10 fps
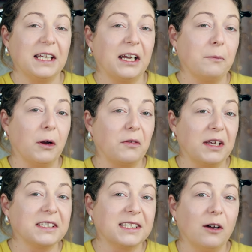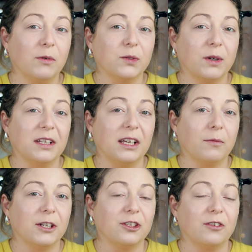Like Marlene Estelle was one of the
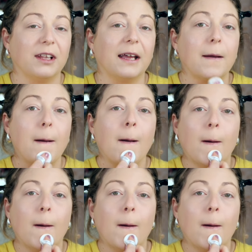original like